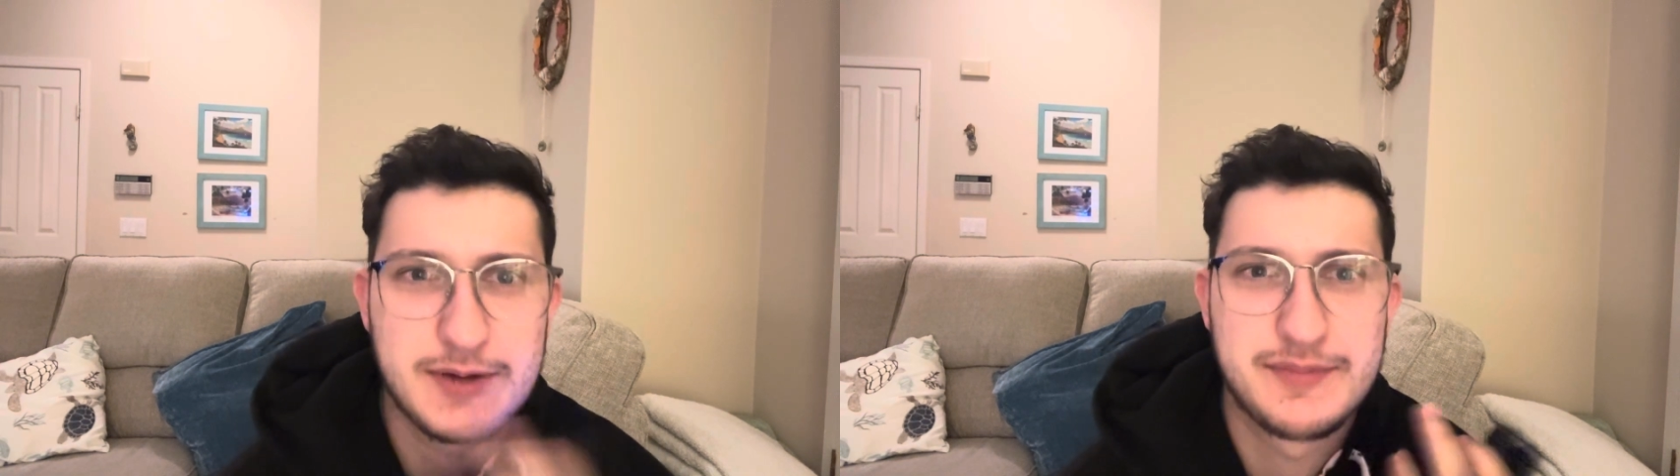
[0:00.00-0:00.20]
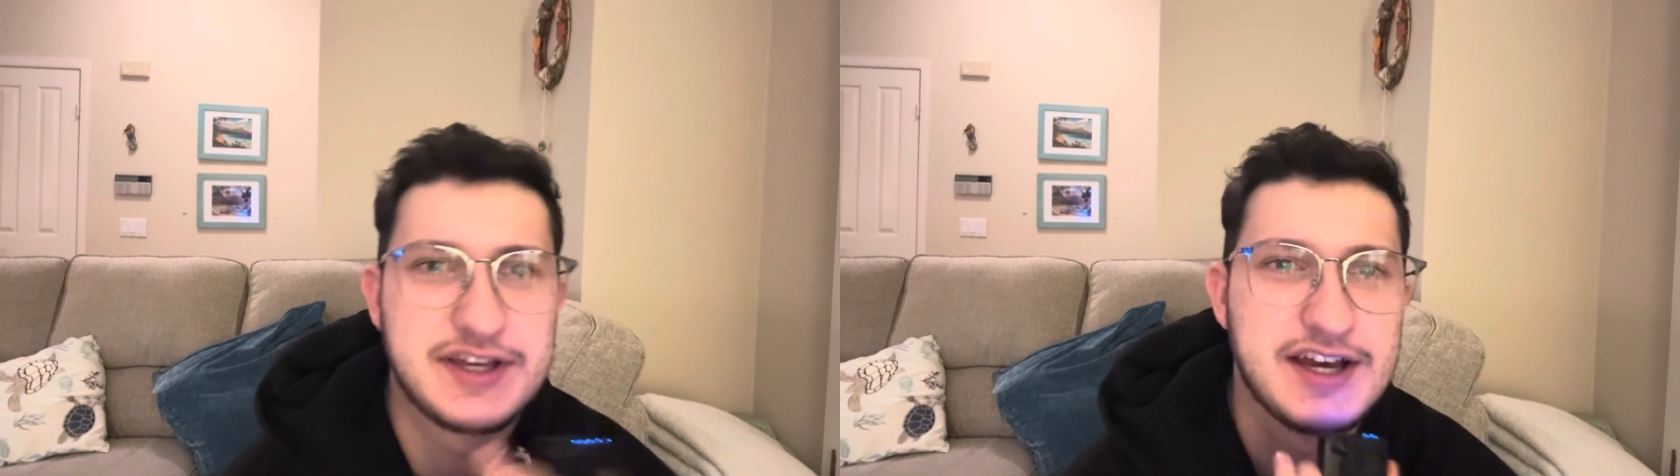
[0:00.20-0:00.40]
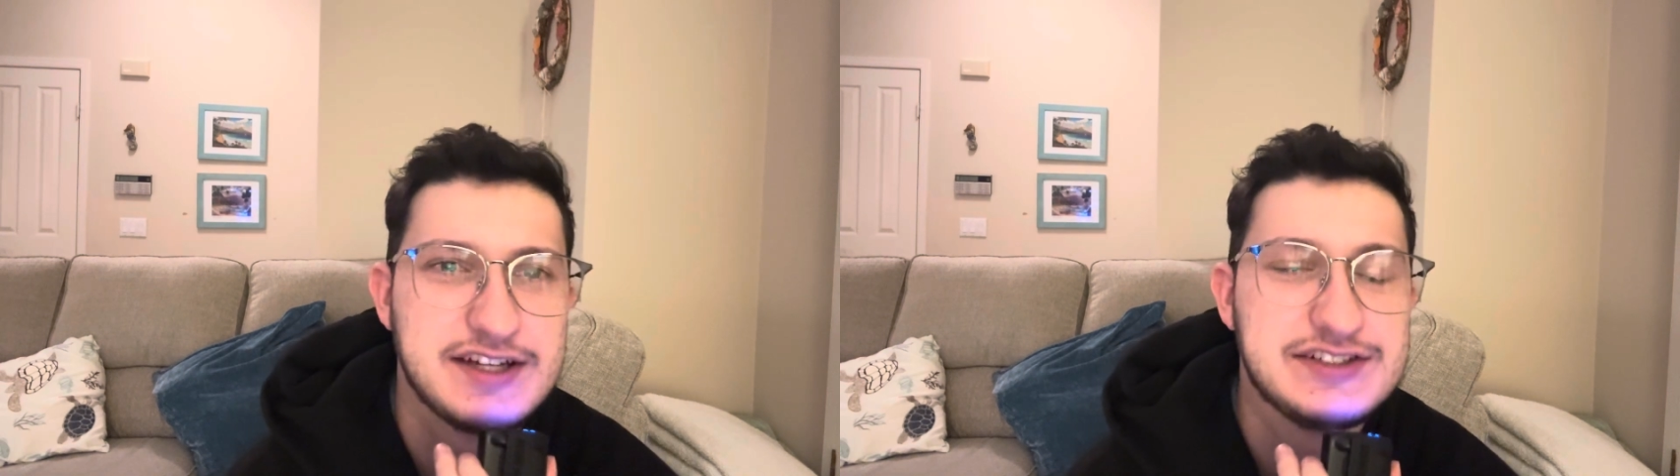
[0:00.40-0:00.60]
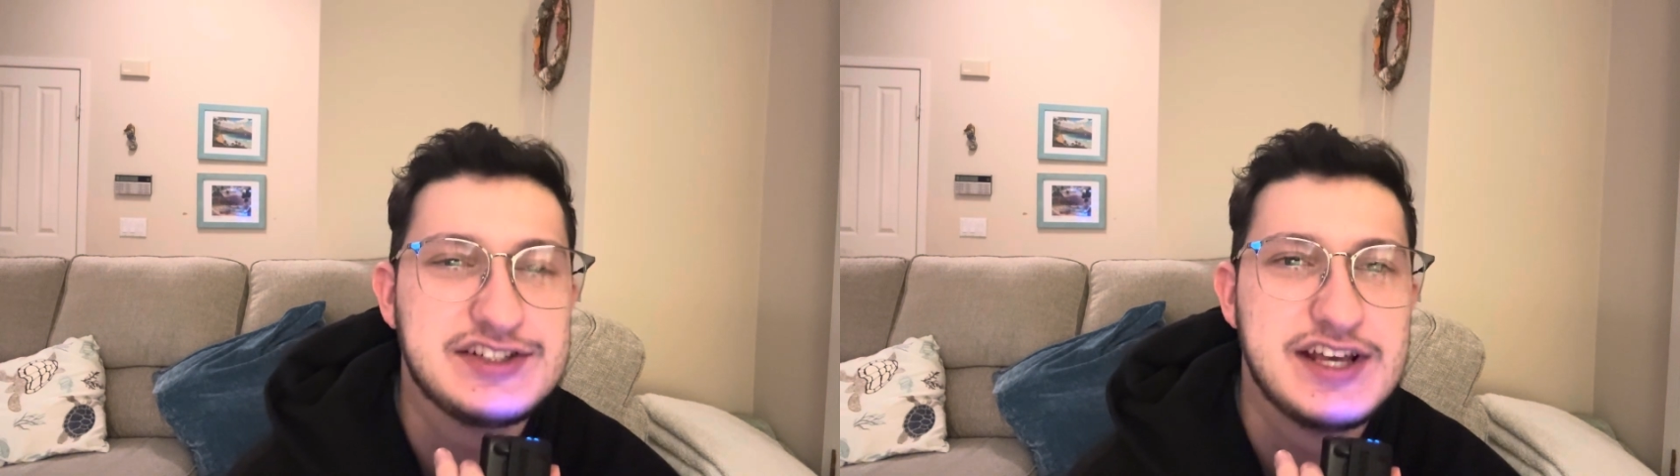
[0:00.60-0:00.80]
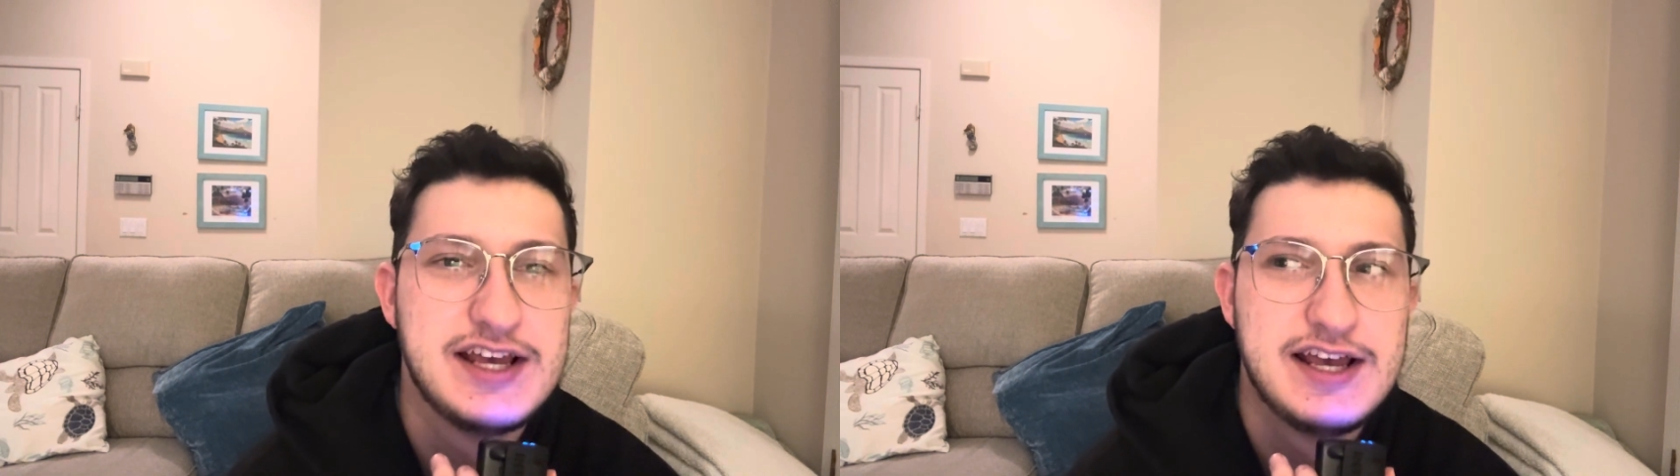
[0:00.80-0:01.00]

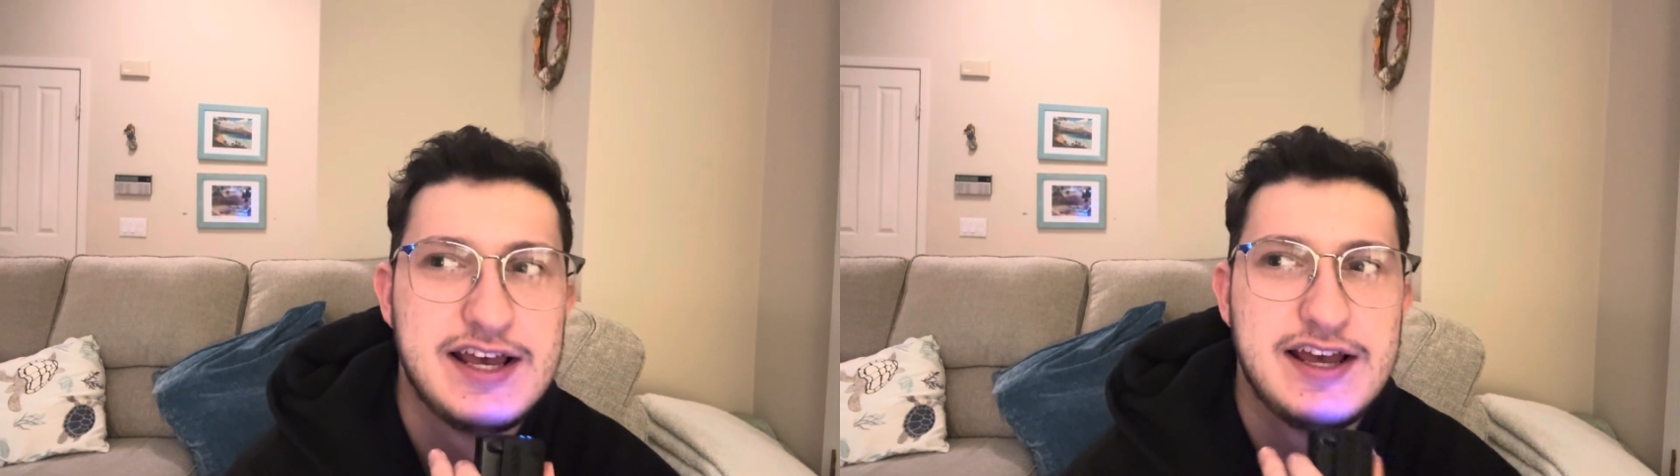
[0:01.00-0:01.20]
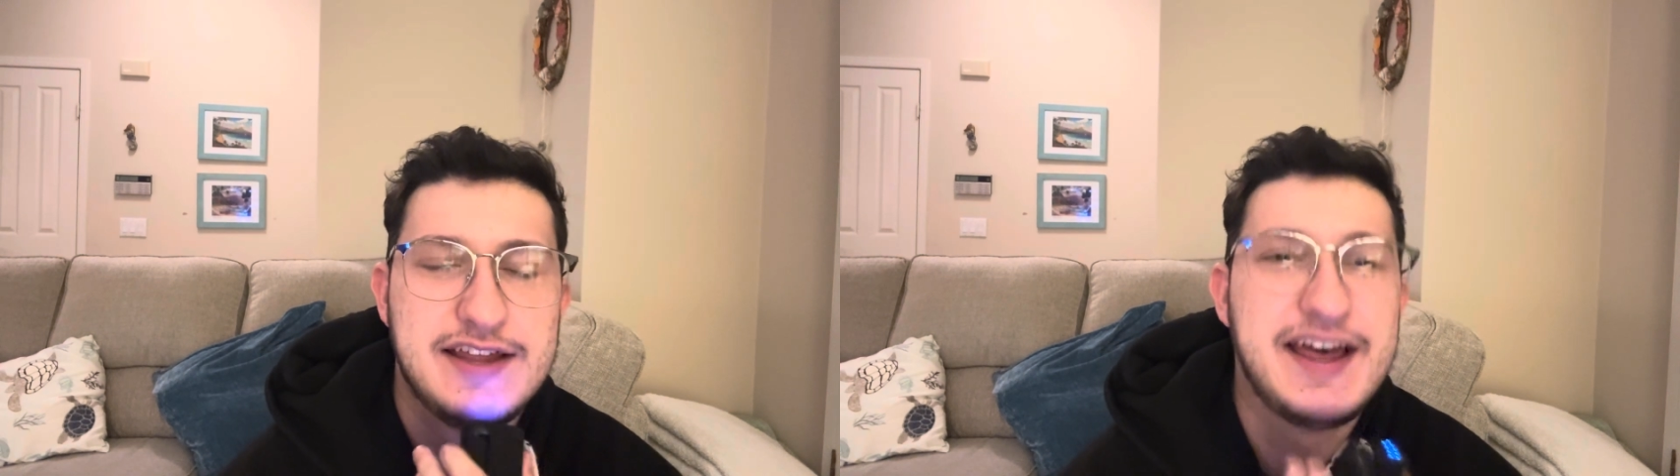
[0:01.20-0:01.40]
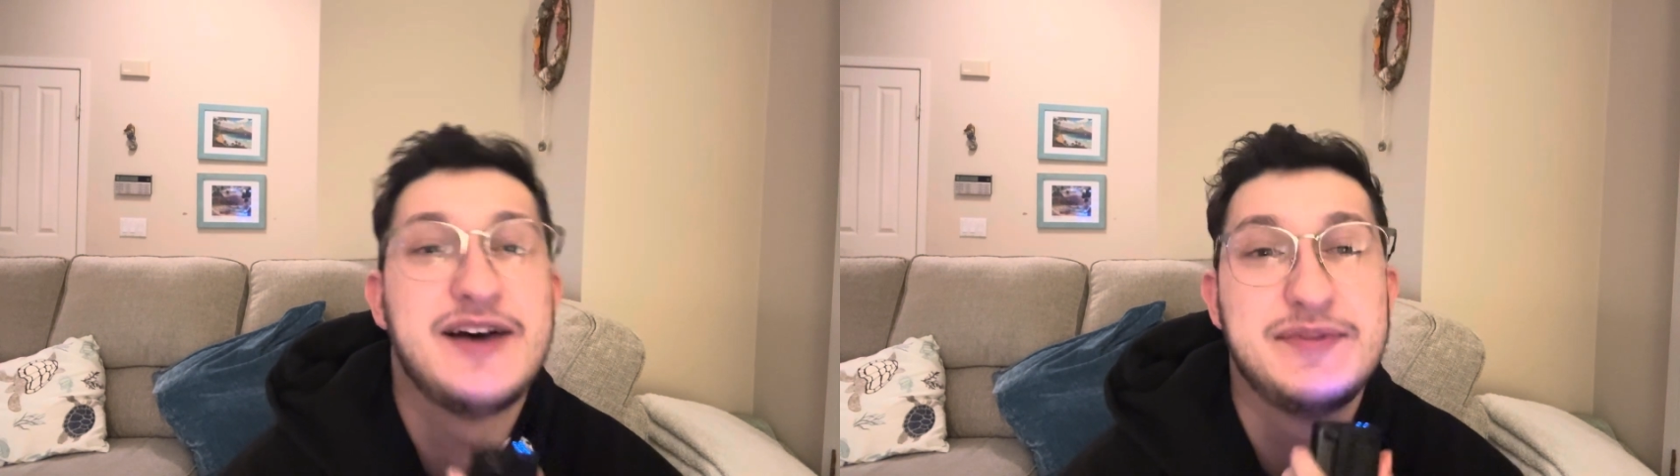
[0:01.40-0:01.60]
because that